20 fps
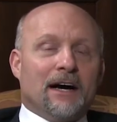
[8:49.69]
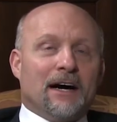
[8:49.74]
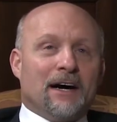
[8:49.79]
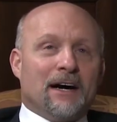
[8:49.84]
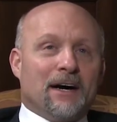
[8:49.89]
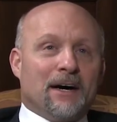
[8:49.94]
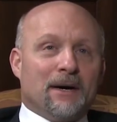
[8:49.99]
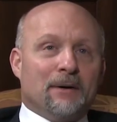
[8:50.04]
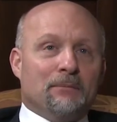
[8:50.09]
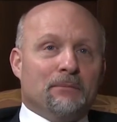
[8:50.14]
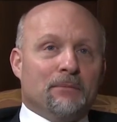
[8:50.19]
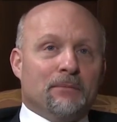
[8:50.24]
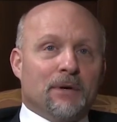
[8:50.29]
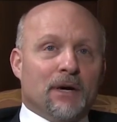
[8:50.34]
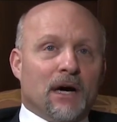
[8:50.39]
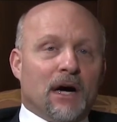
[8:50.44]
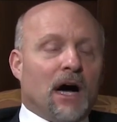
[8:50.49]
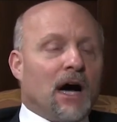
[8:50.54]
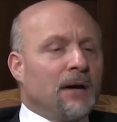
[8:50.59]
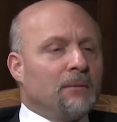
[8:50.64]
Um,
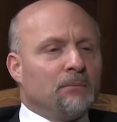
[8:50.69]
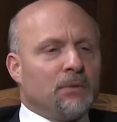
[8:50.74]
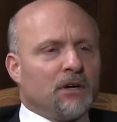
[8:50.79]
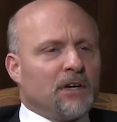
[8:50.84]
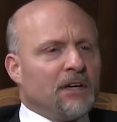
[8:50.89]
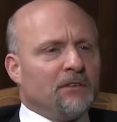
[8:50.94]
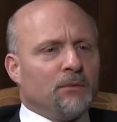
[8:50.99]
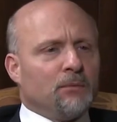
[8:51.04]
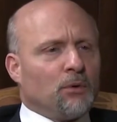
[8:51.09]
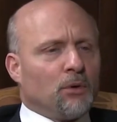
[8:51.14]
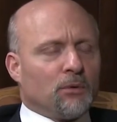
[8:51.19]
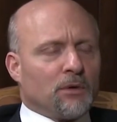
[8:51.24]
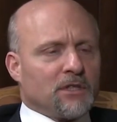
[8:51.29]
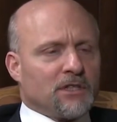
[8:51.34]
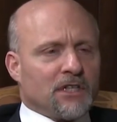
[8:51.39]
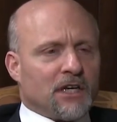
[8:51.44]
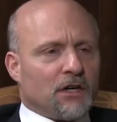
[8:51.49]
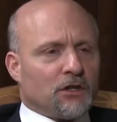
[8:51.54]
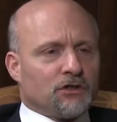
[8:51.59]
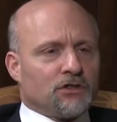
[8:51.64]
unbelievable
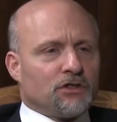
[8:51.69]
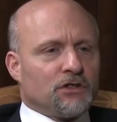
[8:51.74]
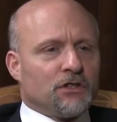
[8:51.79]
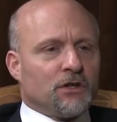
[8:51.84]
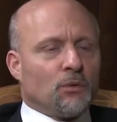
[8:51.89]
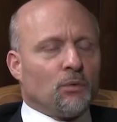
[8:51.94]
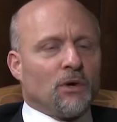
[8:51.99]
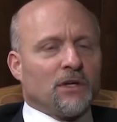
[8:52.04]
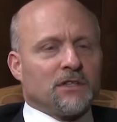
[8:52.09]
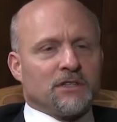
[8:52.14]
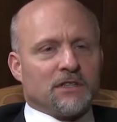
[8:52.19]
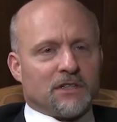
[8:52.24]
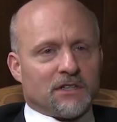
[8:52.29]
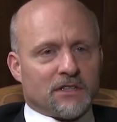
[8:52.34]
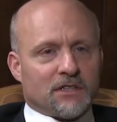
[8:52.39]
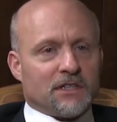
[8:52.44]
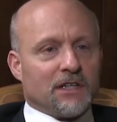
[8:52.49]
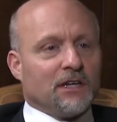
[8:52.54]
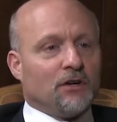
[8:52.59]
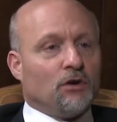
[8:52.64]
results. There wasn't a
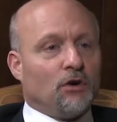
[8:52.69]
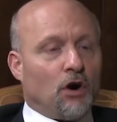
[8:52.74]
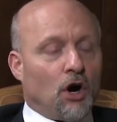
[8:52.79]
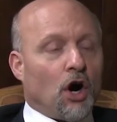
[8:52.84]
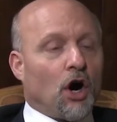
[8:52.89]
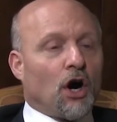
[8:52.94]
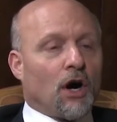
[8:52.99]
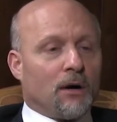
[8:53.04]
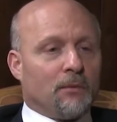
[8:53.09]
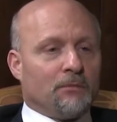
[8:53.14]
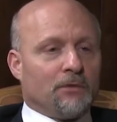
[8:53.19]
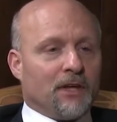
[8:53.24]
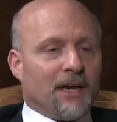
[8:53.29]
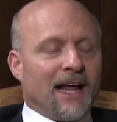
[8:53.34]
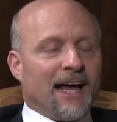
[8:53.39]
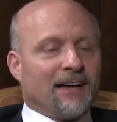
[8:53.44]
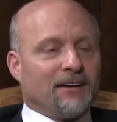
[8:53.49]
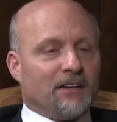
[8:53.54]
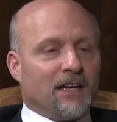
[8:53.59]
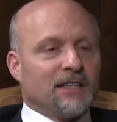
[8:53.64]
single arm that
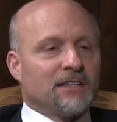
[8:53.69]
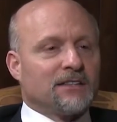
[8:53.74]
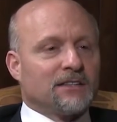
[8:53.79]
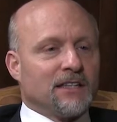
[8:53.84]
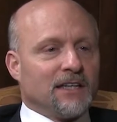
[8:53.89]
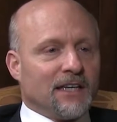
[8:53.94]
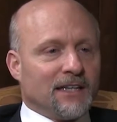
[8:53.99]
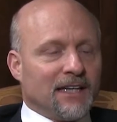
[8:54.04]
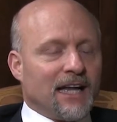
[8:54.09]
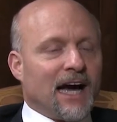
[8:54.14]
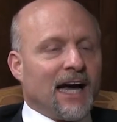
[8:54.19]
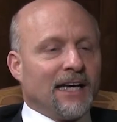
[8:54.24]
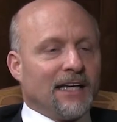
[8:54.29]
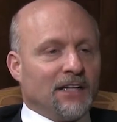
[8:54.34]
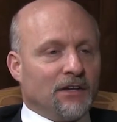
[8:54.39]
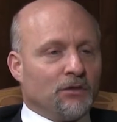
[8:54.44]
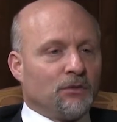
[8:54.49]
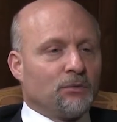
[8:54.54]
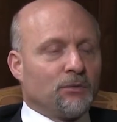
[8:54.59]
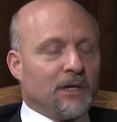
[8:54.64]
had less than a
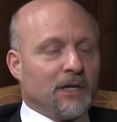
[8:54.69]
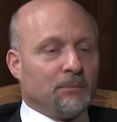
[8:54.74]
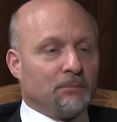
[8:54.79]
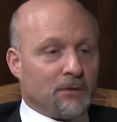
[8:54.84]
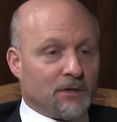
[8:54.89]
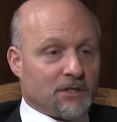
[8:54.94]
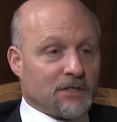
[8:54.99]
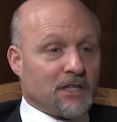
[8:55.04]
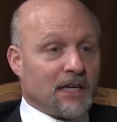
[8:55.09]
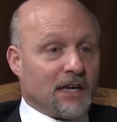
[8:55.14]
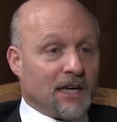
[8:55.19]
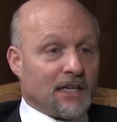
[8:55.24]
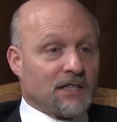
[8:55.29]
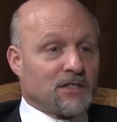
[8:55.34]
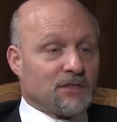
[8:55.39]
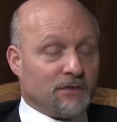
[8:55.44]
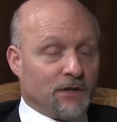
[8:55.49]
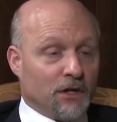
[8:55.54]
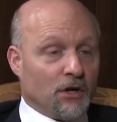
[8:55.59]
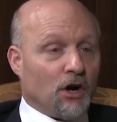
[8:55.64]
93%
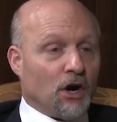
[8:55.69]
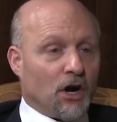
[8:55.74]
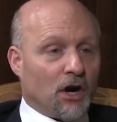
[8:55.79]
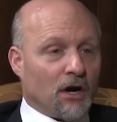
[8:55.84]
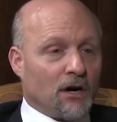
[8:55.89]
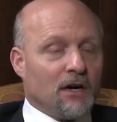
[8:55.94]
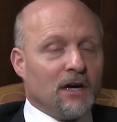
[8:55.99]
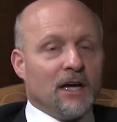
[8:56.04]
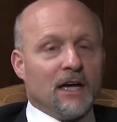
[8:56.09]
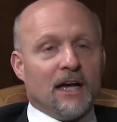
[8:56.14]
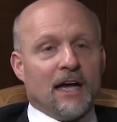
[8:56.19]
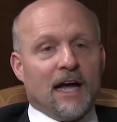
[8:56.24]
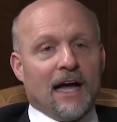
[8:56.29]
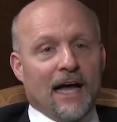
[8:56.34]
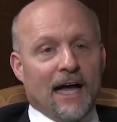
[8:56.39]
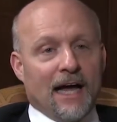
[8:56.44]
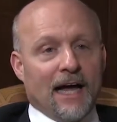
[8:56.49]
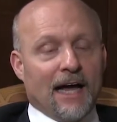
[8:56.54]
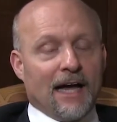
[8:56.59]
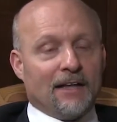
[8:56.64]
SVR,
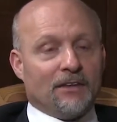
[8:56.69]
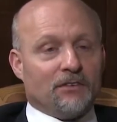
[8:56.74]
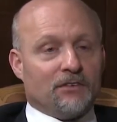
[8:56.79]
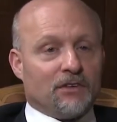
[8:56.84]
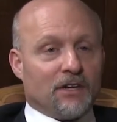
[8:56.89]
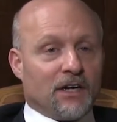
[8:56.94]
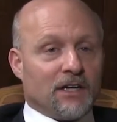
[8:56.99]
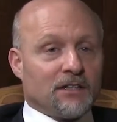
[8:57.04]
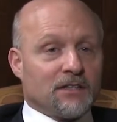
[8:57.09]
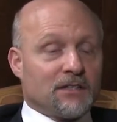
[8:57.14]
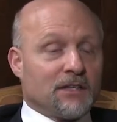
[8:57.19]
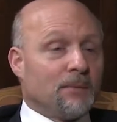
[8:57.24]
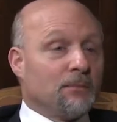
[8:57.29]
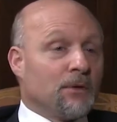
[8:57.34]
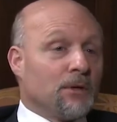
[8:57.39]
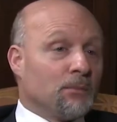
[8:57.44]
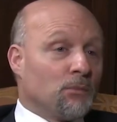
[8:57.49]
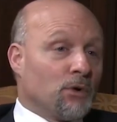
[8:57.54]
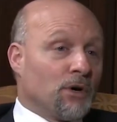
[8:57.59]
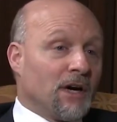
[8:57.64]
and uh, some
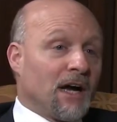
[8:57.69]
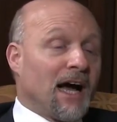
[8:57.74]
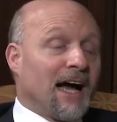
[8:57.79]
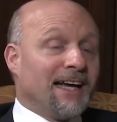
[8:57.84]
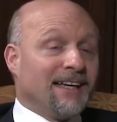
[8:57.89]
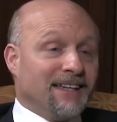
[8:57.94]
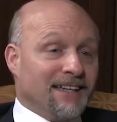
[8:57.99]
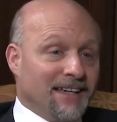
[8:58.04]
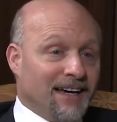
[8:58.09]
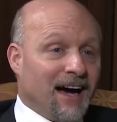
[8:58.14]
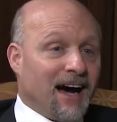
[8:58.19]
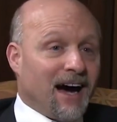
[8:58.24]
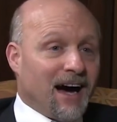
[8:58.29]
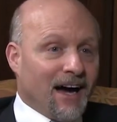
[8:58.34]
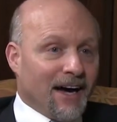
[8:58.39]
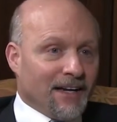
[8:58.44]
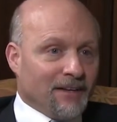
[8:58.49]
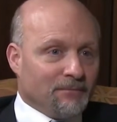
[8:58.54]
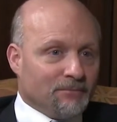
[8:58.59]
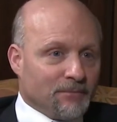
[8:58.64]
of them were
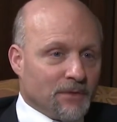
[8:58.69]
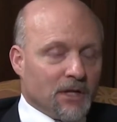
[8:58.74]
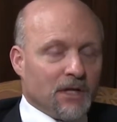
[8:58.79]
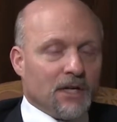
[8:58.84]
99.